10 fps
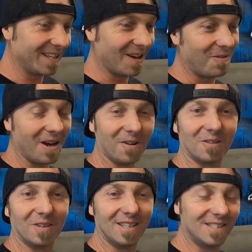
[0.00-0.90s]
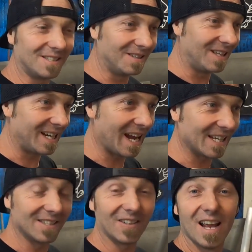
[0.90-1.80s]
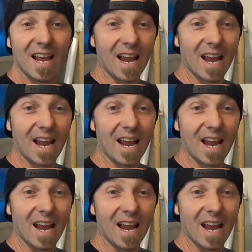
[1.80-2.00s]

that five streets that he has in there.